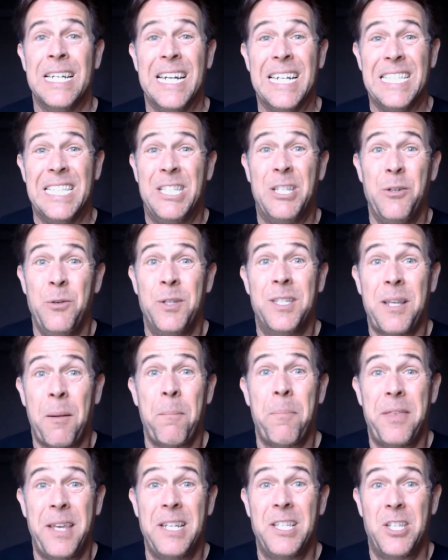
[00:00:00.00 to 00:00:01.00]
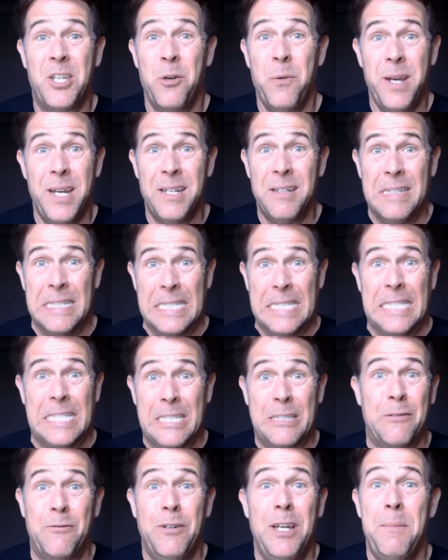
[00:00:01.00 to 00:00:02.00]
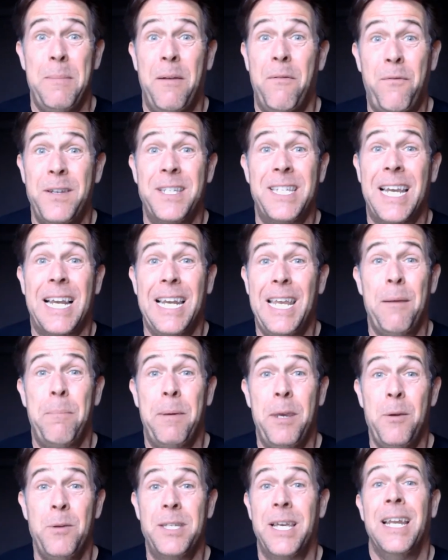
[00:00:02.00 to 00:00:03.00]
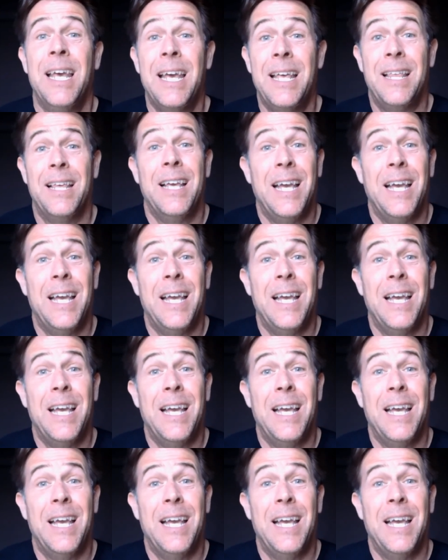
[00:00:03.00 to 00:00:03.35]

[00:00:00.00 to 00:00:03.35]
and do something to it, scream it, physically abuse it,